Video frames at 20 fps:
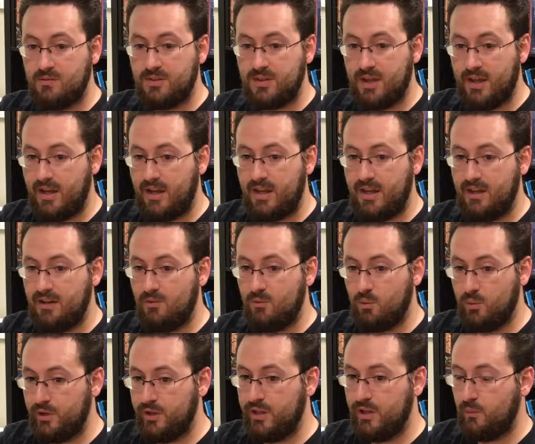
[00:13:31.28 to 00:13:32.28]
and
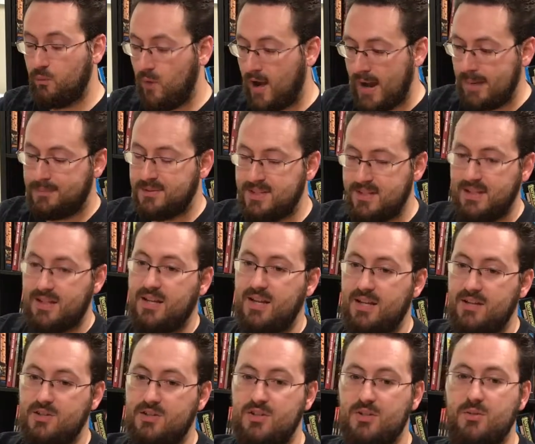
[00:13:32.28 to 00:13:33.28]
really wraps it
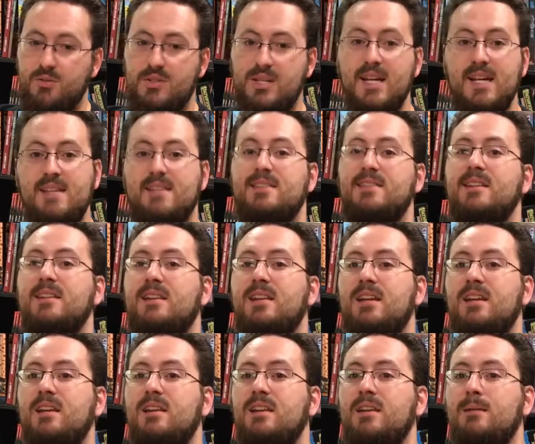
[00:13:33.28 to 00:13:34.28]
into, takes the
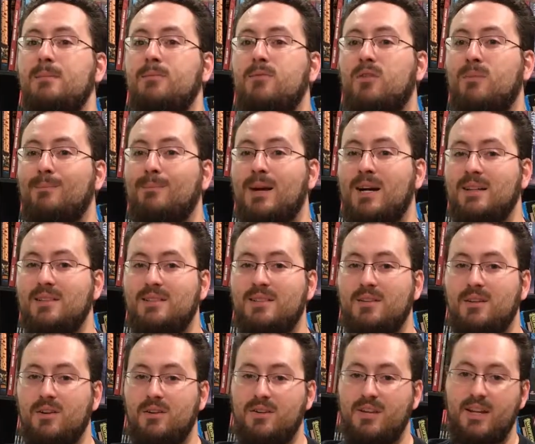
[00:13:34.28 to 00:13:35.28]
D&D
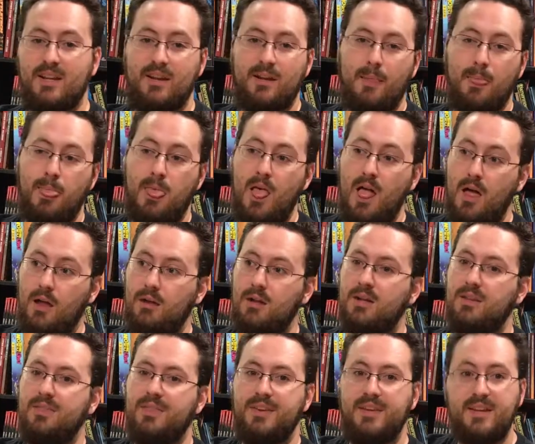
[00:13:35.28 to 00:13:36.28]
the
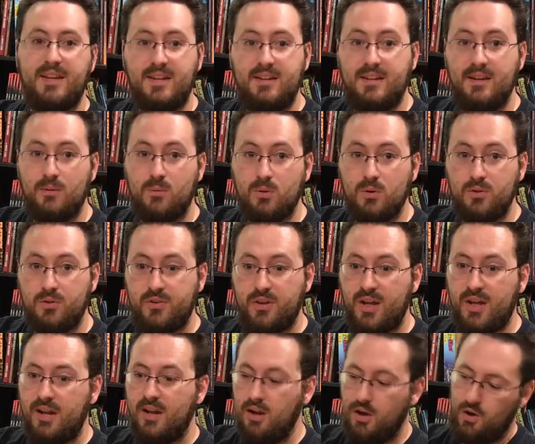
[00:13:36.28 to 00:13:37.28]
D&D rule
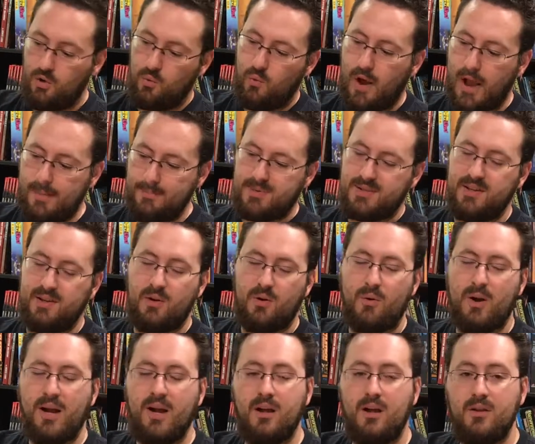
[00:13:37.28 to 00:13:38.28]
set, wraps it
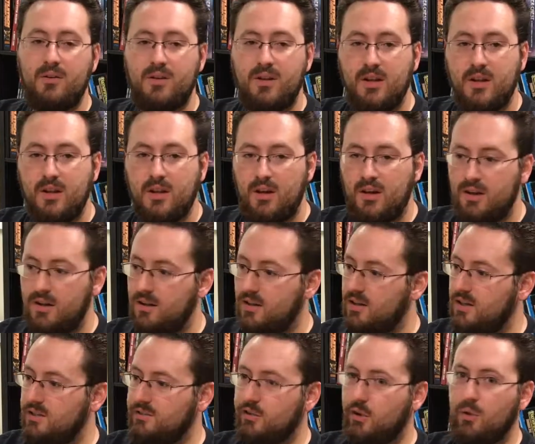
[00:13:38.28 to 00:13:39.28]
around
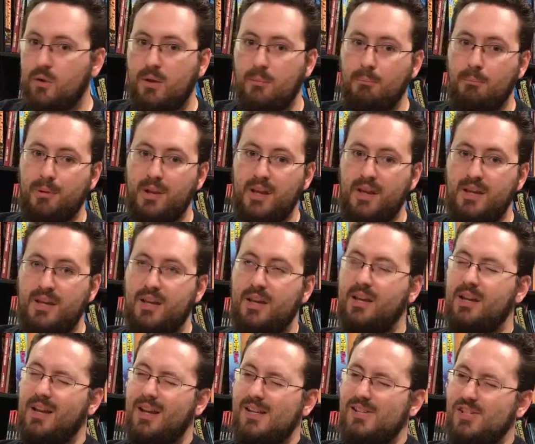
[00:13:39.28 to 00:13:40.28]
a Tolkien
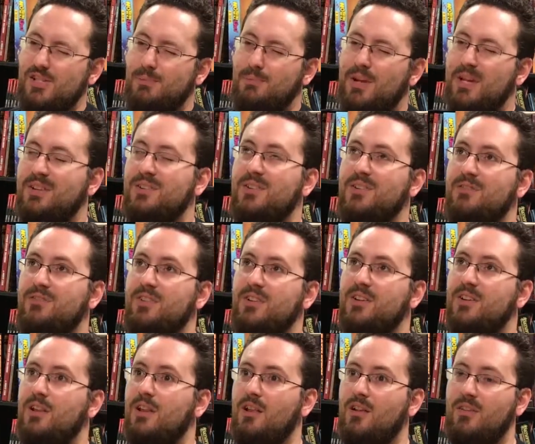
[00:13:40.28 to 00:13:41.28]
blanket, and just makes it
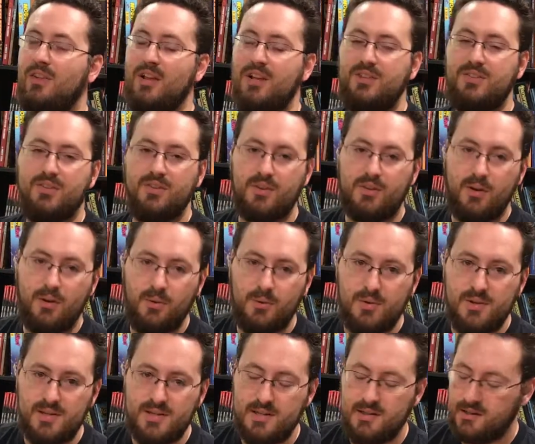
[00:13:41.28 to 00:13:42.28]
feel all nice and
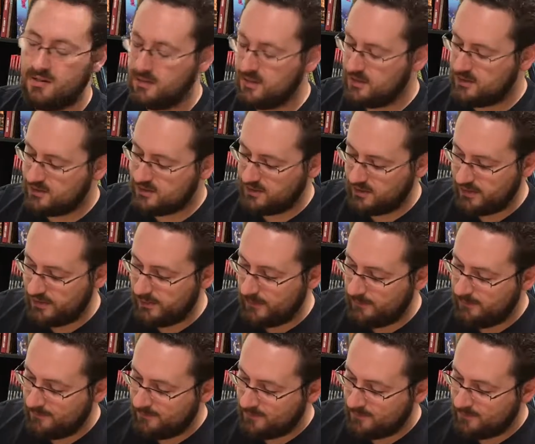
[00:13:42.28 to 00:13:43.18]
cozy. So